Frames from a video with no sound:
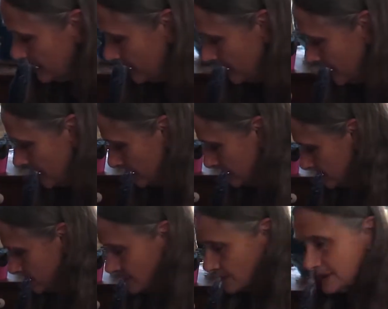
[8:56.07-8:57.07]
And
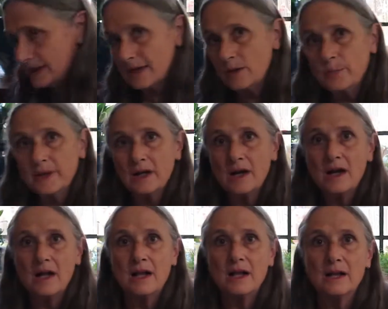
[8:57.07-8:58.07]
to do a little bit of
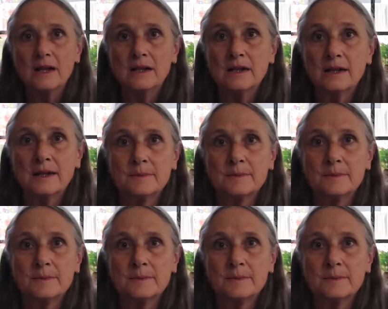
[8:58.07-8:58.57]
haul.